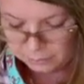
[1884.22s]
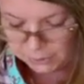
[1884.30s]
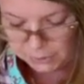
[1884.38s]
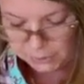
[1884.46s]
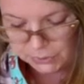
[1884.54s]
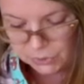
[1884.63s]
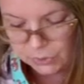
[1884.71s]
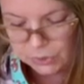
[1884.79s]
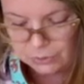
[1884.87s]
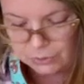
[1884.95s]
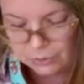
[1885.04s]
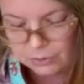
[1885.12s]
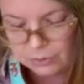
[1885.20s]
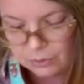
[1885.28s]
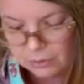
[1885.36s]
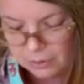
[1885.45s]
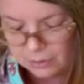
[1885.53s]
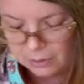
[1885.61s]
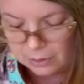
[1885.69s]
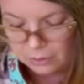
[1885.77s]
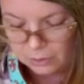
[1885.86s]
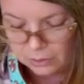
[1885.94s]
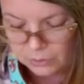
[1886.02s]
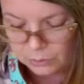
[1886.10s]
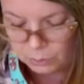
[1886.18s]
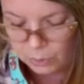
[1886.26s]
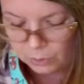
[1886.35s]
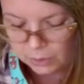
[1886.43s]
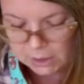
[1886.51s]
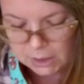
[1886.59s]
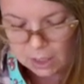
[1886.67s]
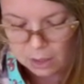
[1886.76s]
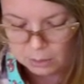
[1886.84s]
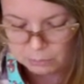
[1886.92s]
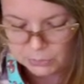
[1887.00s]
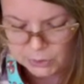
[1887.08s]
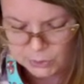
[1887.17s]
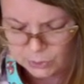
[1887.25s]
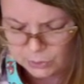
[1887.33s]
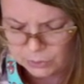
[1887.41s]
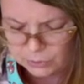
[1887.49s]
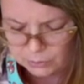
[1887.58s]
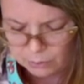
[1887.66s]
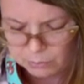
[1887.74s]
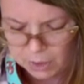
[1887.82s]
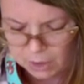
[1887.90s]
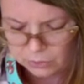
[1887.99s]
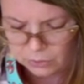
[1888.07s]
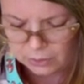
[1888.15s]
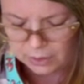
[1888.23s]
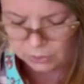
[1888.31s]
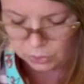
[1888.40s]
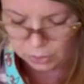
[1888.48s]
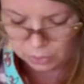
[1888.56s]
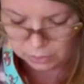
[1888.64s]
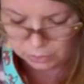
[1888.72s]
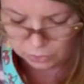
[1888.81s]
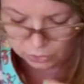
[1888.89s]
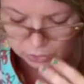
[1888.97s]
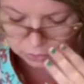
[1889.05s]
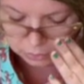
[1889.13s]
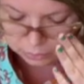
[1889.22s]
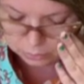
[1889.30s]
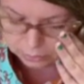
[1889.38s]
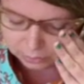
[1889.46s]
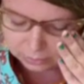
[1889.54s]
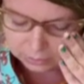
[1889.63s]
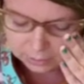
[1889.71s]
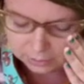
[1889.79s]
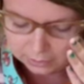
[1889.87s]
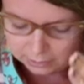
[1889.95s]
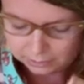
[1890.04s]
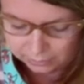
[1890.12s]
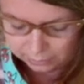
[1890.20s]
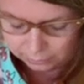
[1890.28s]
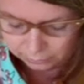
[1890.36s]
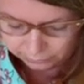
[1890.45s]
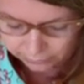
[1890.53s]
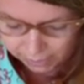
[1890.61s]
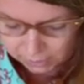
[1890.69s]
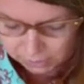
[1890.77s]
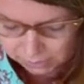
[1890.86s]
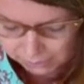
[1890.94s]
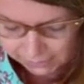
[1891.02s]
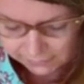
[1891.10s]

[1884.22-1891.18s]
but it was no use. Her swollen gums hurt so much that she couldn't chew. Finally,